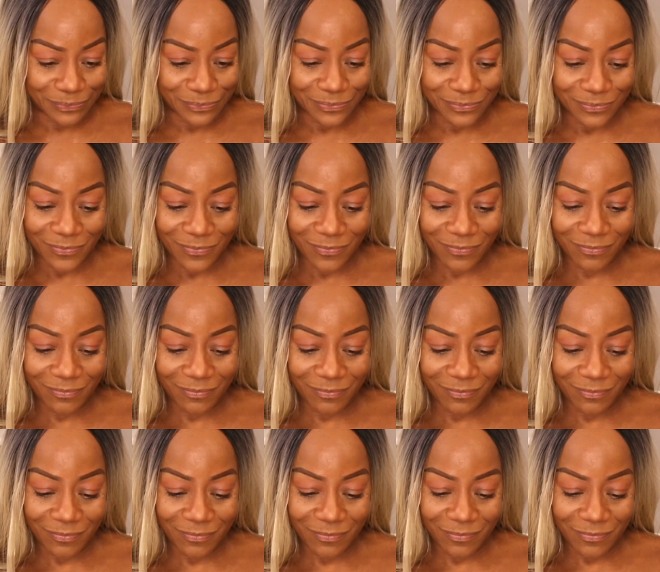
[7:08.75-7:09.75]

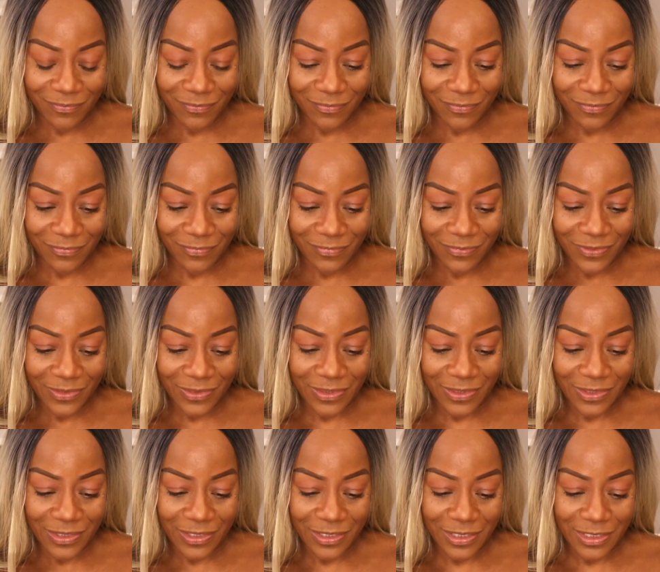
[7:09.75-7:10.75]

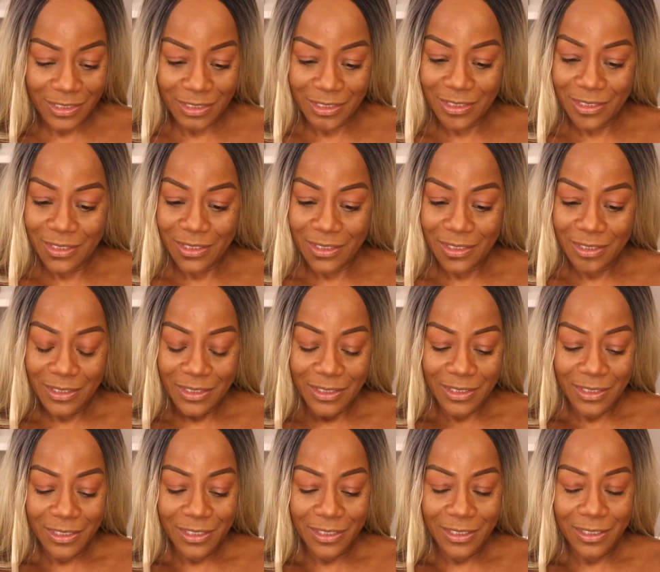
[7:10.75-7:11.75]

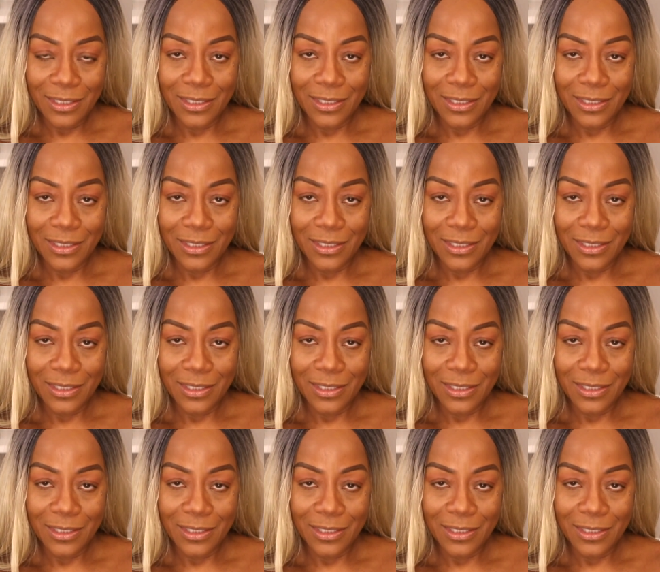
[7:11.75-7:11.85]
(silence)